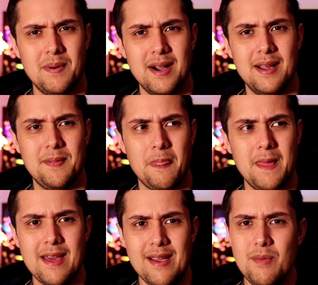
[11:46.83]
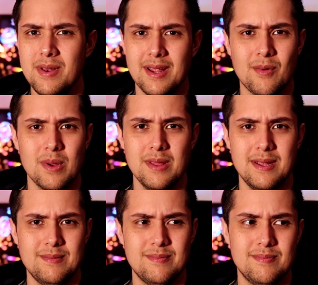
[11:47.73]
but yeah, that one like
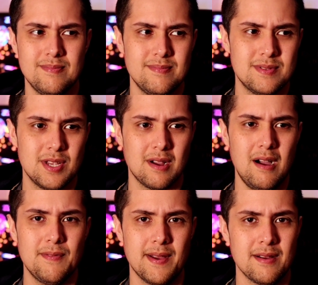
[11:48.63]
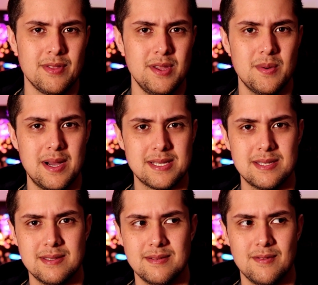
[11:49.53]
really took off here in the
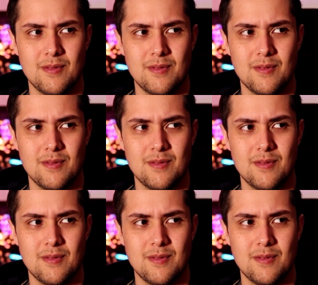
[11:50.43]
U.S.